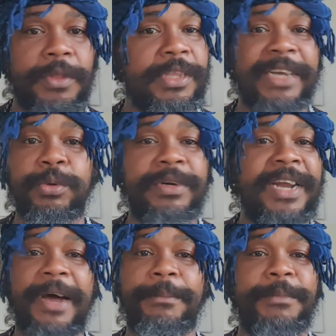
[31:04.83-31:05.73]
That wouldn't
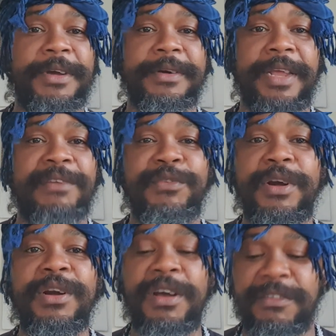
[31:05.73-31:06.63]
happen, man, if we
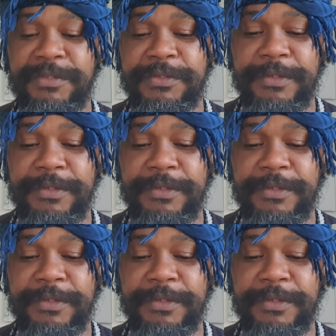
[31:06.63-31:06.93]
love